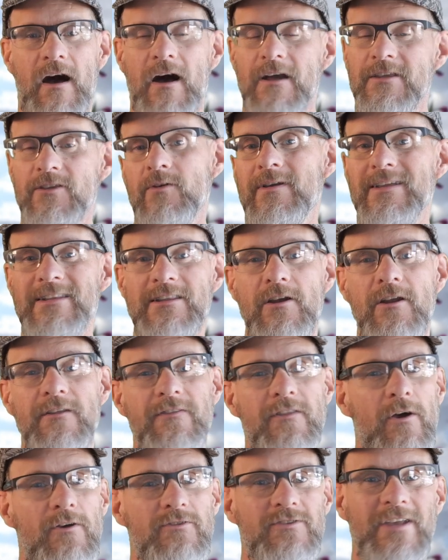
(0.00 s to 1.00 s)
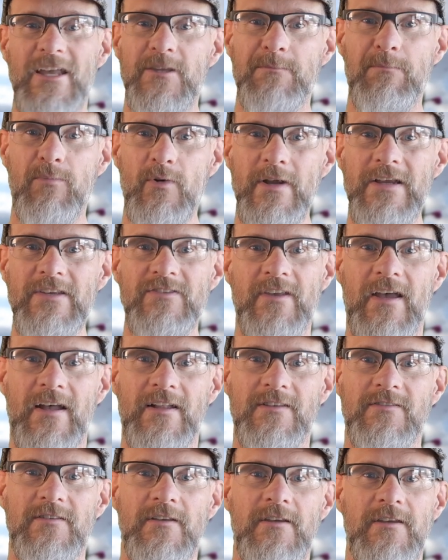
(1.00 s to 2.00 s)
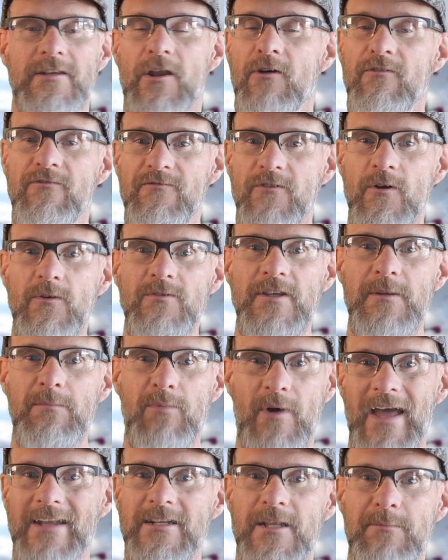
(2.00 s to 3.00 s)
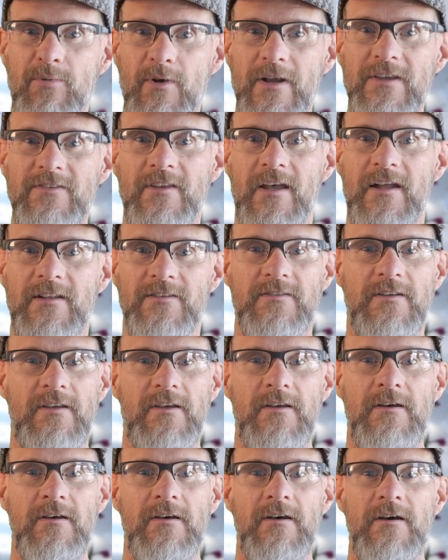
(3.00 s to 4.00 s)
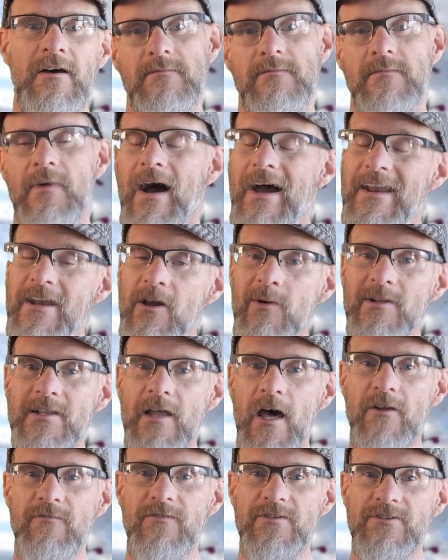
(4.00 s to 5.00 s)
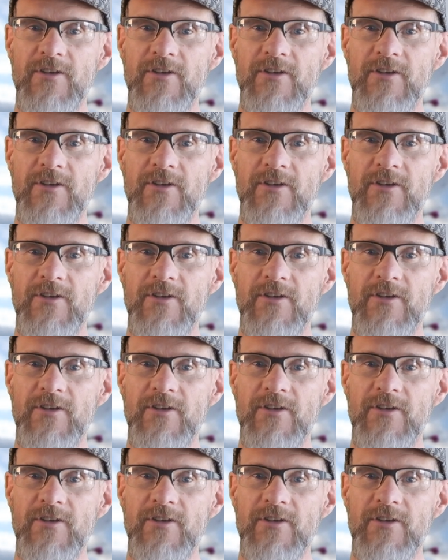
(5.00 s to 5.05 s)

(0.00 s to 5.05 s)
uh, you can look at those as presets, you know, Fuji-branded presets. I know a lot of